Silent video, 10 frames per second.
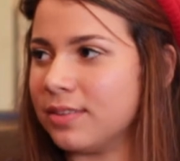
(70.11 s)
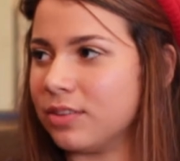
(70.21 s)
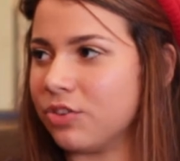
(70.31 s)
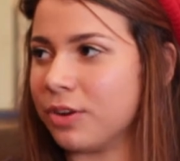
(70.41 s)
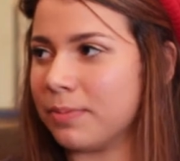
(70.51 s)

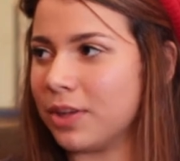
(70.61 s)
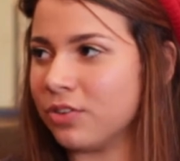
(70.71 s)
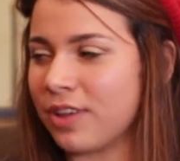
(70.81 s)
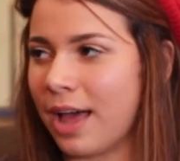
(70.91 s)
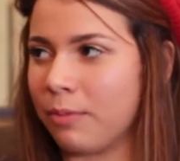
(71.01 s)
during
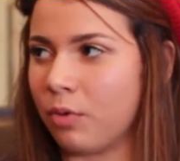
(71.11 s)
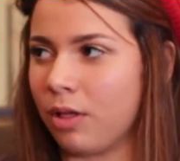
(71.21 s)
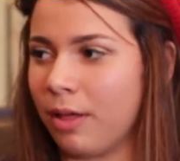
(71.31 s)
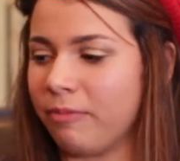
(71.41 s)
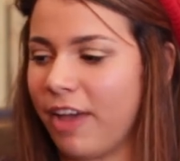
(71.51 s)
mealtime
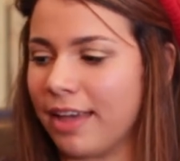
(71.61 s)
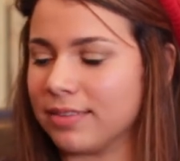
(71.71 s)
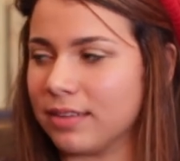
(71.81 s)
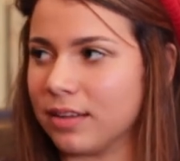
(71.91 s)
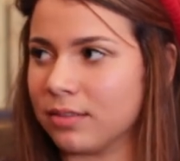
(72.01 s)
while I'm
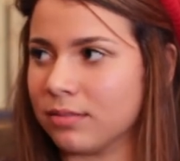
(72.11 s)
fasting.